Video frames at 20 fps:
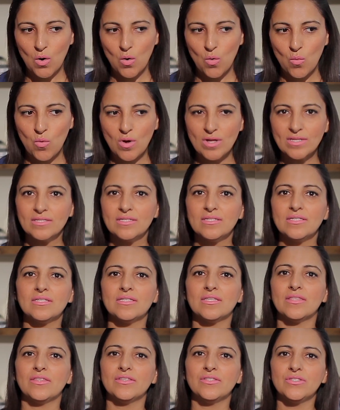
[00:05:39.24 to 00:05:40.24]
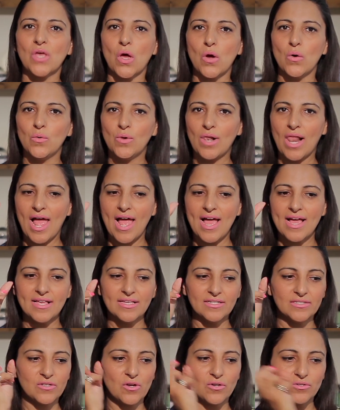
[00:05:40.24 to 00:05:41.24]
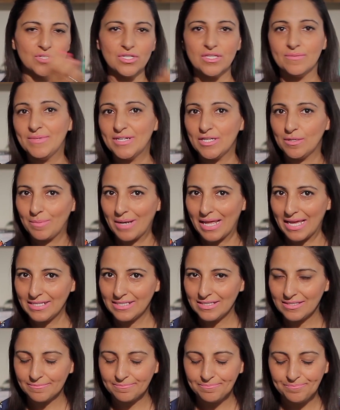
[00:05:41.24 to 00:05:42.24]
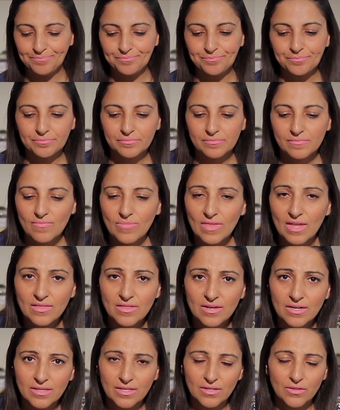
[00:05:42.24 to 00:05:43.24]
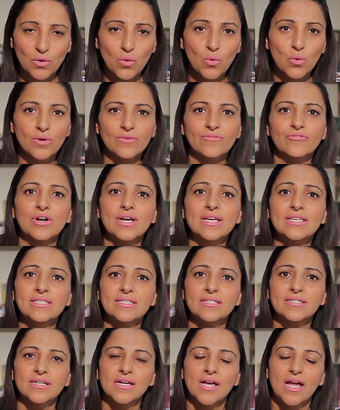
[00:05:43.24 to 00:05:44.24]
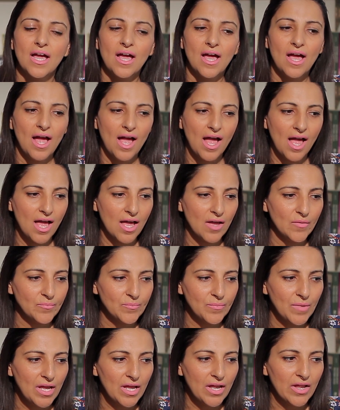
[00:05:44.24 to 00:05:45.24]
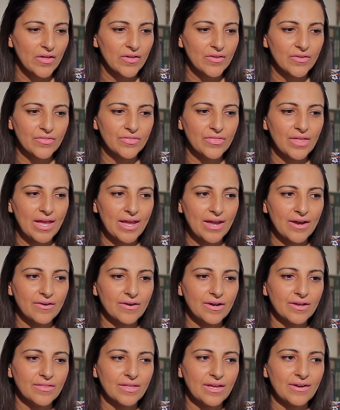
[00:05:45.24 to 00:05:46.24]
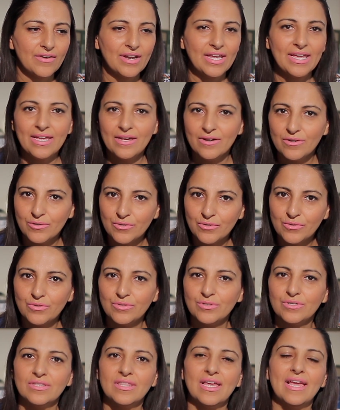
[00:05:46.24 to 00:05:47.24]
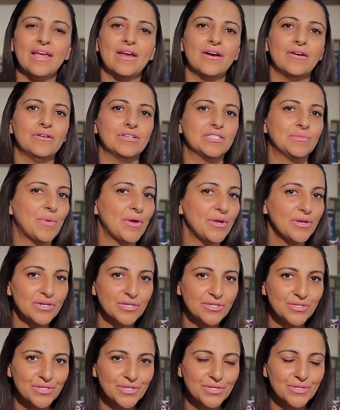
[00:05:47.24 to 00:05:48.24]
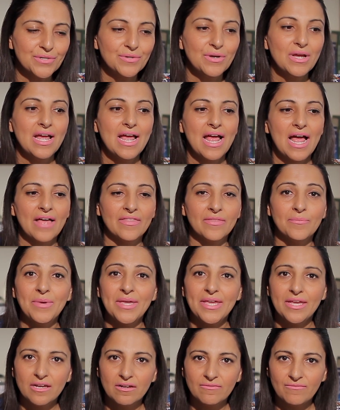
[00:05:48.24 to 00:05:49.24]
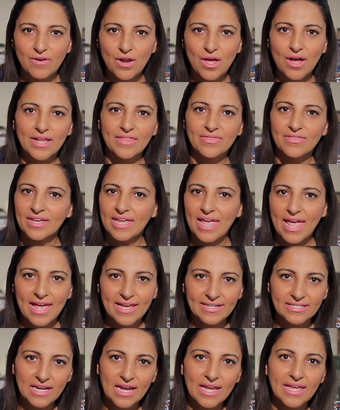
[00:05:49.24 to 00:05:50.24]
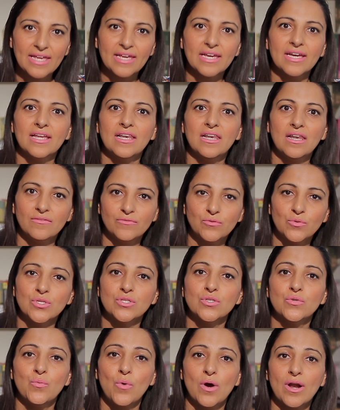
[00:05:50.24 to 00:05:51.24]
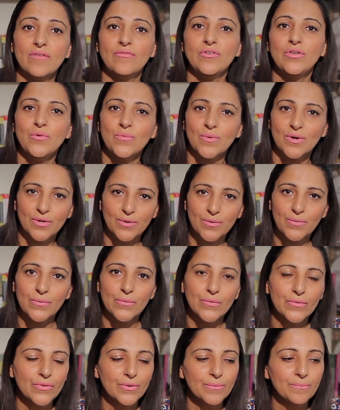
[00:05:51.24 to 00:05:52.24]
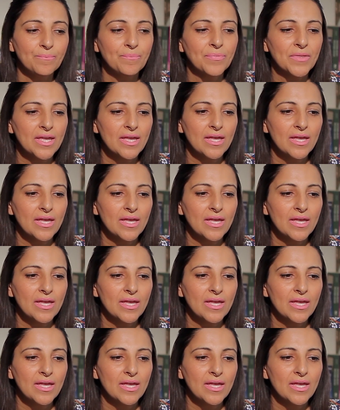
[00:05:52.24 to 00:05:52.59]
Once the soul has gone to the middle place, the hall of rest, they're healed, they're spoken to, and the being of light, the caretaker, loved ones, whatever you want to call them,